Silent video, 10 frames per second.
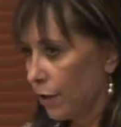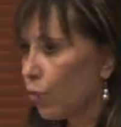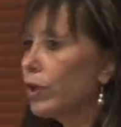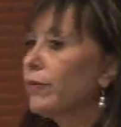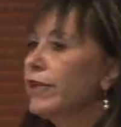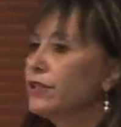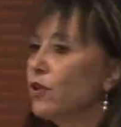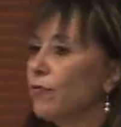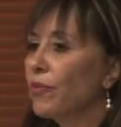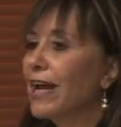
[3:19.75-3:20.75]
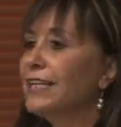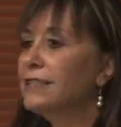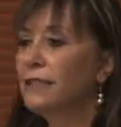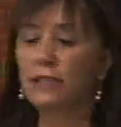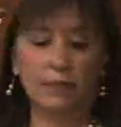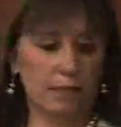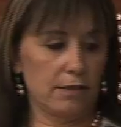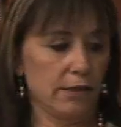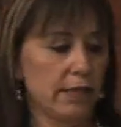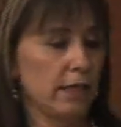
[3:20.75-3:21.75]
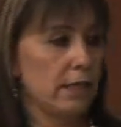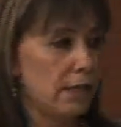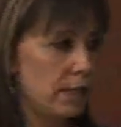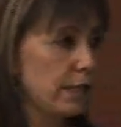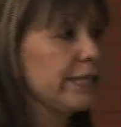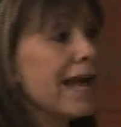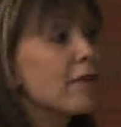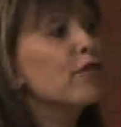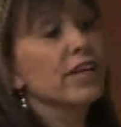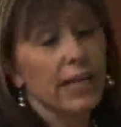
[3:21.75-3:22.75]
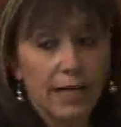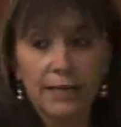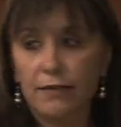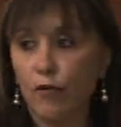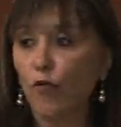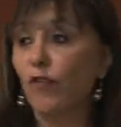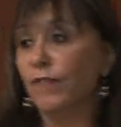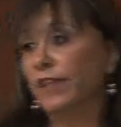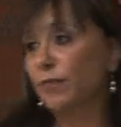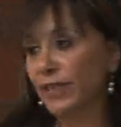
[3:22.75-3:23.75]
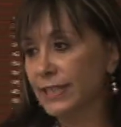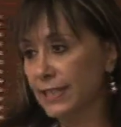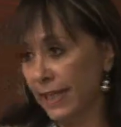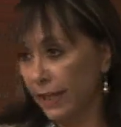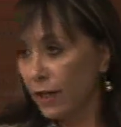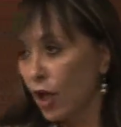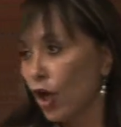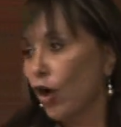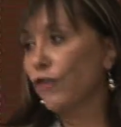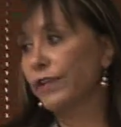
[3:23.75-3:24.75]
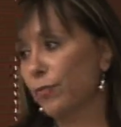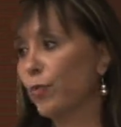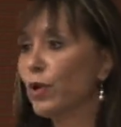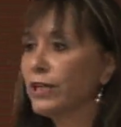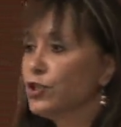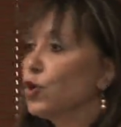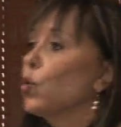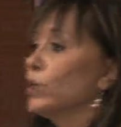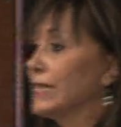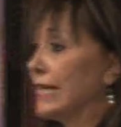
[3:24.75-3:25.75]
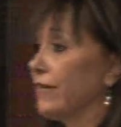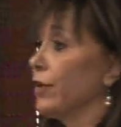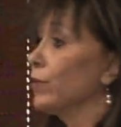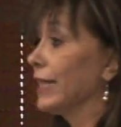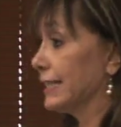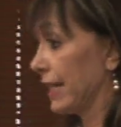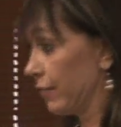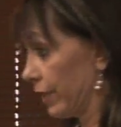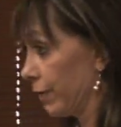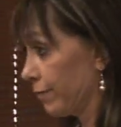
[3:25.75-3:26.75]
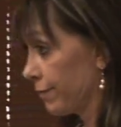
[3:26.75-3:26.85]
Women is comprising in Africa 50% of the population who is living with HIV.